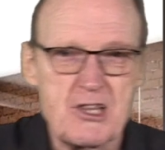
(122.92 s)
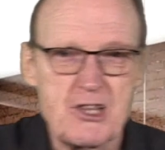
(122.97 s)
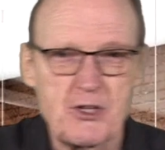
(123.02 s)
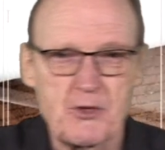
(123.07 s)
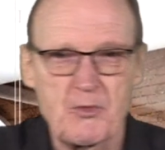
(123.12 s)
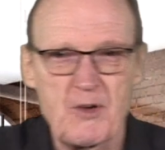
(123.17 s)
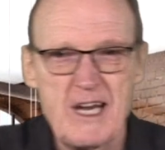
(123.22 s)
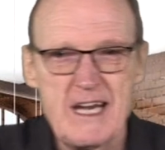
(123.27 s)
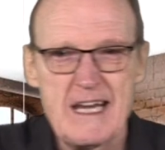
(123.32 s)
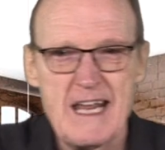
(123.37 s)

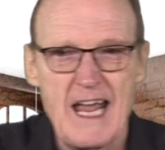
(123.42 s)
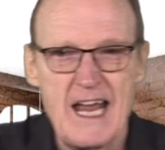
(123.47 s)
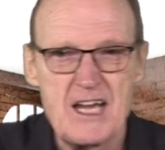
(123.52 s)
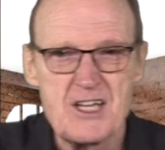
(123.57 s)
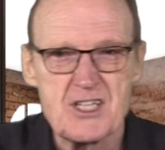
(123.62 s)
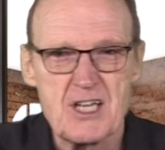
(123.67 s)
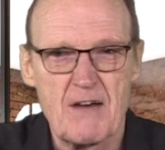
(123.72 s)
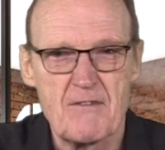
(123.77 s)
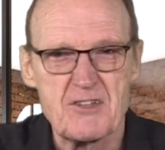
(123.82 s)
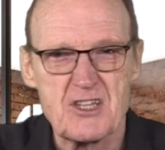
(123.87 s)
3
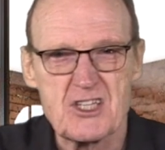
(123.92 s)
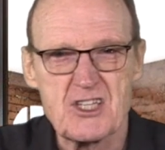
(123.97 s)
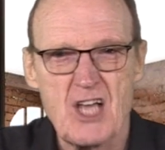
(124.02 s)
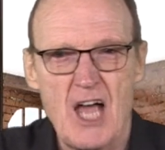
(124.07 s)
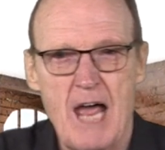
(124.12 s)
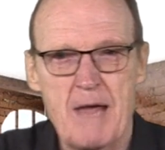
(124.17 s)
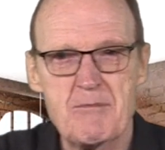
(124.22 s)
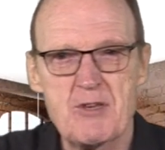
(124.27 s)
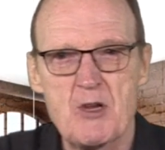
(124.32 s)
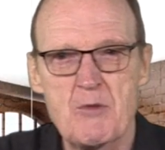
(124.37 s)
days of the
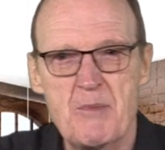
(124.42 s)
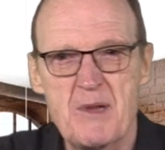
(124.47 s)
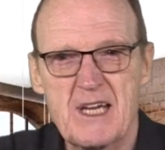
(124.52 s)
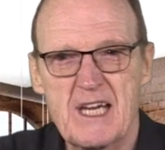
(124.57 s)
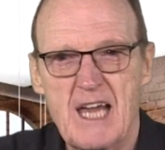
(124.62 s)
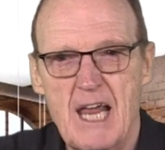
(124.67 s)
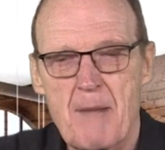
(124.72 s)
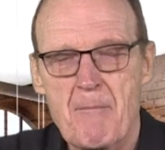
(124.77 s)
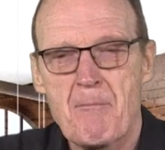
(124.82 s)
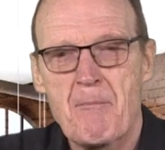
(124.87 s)
time you
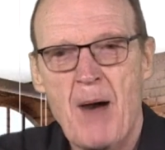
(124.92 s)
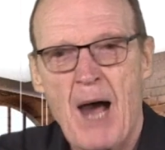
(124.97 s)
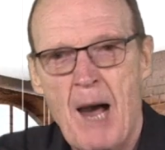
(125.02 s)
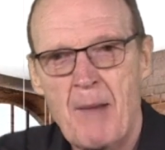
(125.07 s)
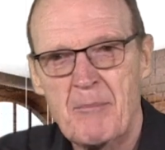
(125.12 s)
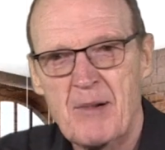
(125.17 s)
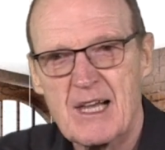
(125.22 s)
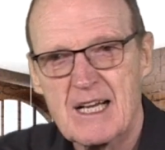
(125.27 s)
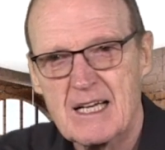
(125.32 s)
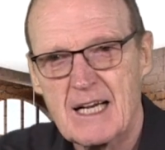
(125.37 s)
begin
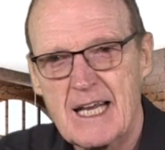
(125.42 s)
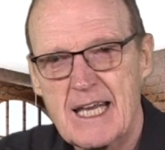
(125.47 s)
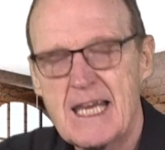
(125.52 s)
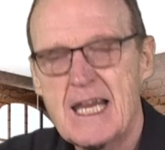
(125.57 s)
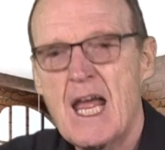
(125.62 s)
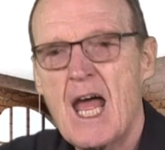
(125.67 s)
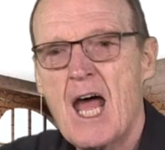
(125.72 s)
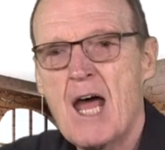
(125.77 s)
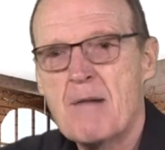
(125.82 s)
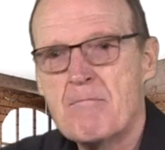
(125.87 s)

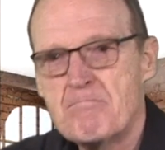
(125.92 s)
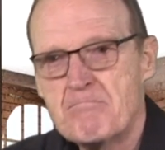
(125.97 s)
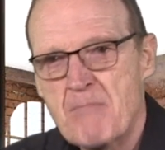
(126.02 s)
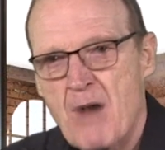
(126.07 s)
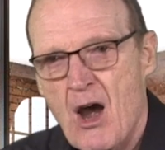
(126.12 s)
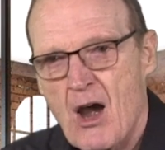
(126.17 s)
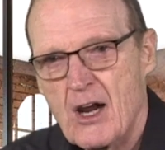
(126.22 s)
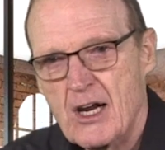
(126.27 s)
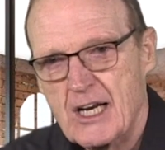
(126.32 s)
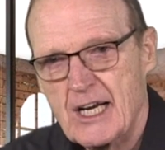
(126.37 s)
publicly
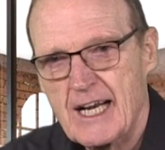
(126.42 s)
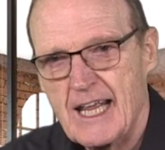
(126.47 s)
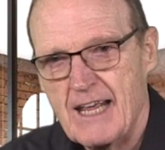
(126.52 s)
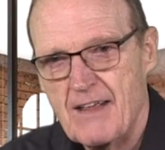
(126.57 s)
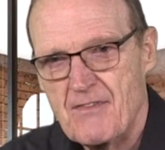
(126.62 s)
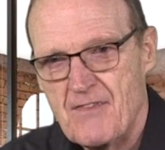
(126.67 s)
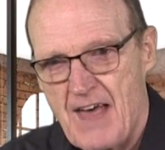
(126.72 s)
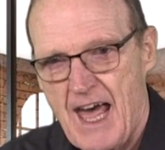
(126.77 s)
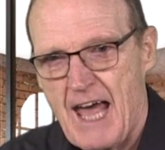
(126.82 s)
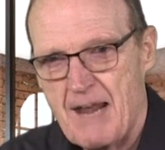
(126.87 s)

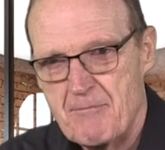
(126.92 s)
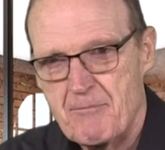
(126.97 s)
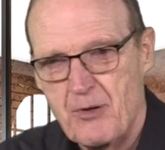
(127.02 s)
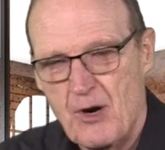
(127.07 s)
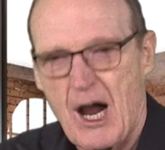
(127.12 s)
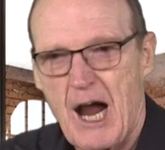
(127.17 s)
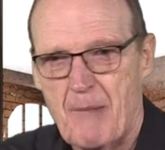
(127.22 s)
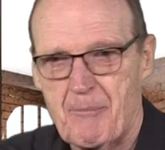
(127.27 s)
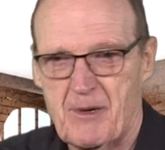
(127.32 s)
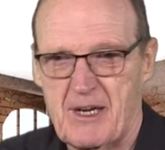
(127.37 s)
marketing that
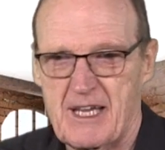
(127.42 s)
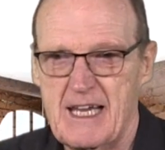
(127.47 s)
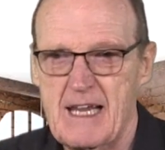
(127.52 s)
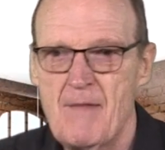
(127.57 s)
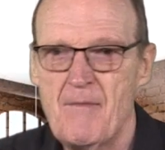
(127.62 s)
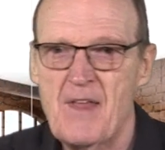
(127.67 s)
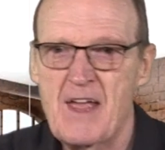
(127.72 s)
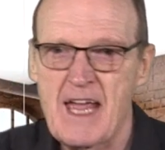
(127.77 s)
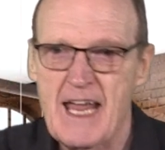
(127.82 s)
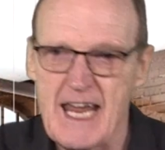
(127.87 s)
property,
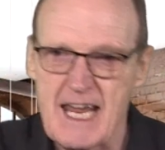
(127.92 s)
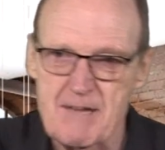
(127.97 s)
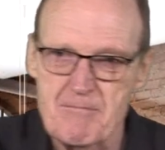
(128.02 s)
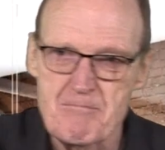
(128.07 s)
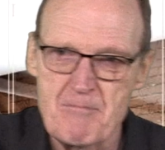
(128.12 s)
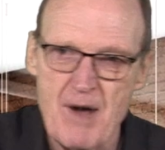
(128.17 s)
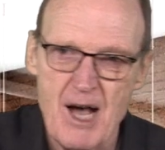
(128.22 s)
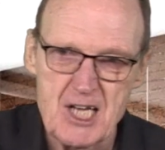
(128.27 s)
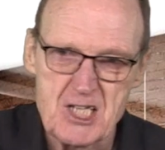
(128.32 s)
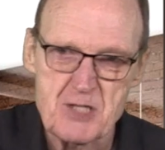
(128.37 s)
it
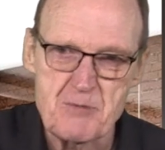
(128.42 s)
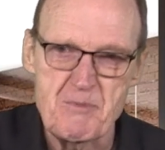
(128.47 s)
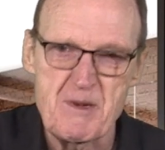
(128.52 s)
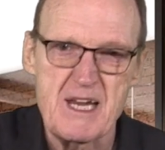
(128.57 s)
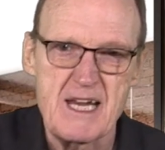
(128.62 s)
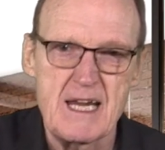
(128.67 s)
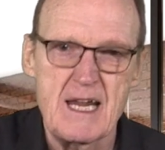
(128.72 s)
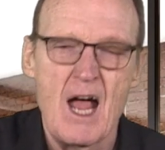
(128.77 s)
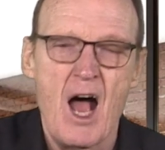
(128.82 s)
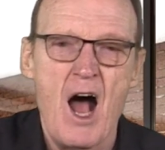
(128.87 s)
must
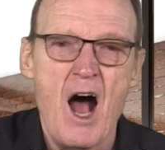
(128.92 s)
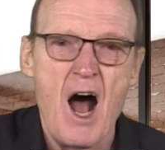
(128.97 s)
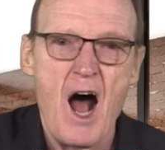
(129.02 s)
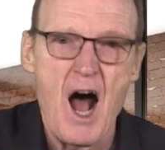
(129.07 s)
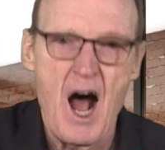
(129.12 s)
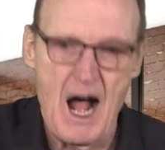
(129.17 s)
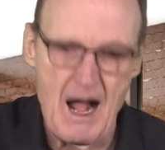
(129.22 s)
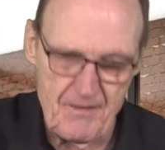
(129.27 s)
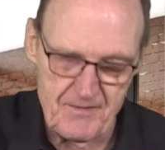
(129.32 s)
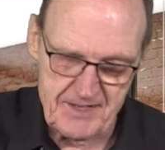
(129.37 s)
be
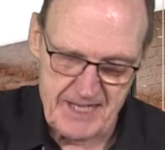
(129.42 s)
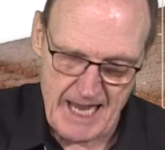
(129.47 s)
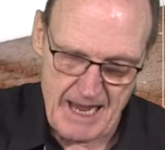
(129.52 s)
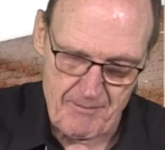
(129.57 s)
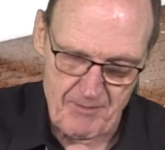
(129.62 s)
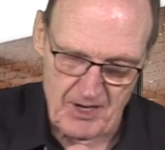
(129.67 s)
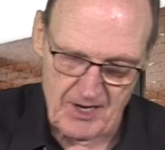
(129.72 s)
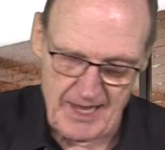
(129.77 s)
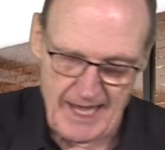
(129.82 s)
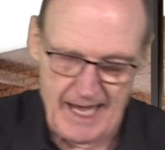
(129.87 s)
on the
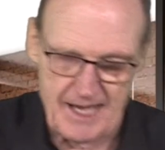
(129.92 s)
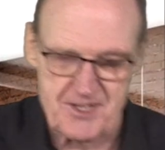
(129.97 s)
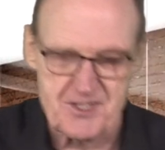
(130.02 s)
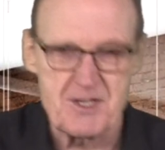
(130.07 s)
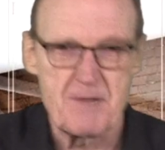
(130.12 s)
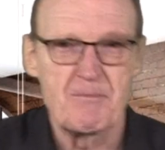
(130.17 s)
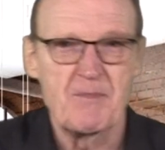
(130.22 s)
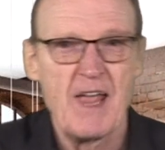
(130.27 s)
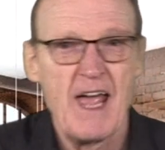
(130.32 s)
MLS.